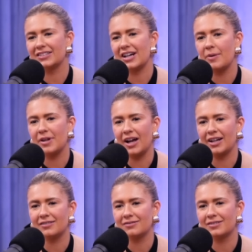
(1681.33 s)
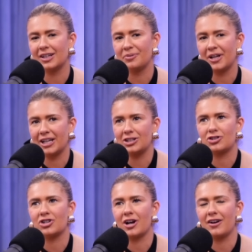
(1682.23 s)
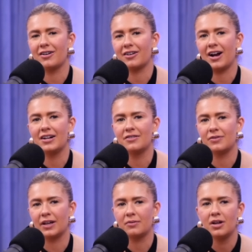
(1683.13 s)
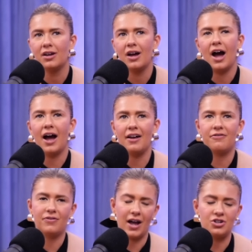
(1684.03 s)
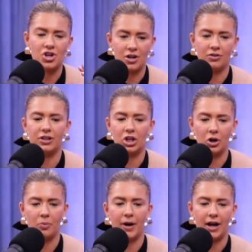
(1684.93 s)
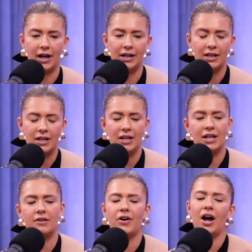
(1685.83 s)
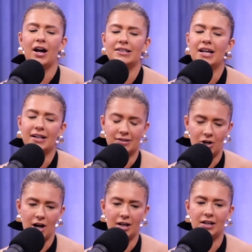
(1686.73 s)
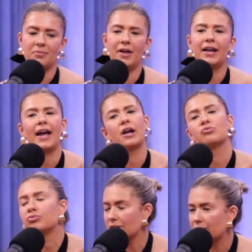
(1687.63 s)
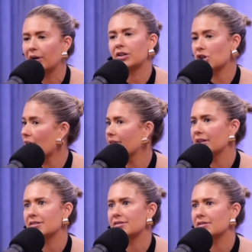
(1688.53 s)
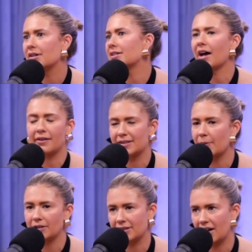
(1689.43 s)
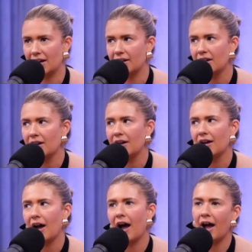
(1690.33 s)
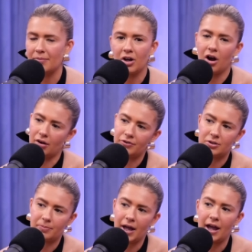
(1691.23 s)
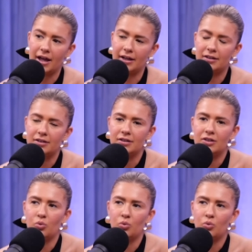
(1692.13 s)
I mean, I could share kind of like, I generally go by, if I text Ryan and I'm like, hey, I really want to try this Italian spot tonight, I'm going to offer to pay.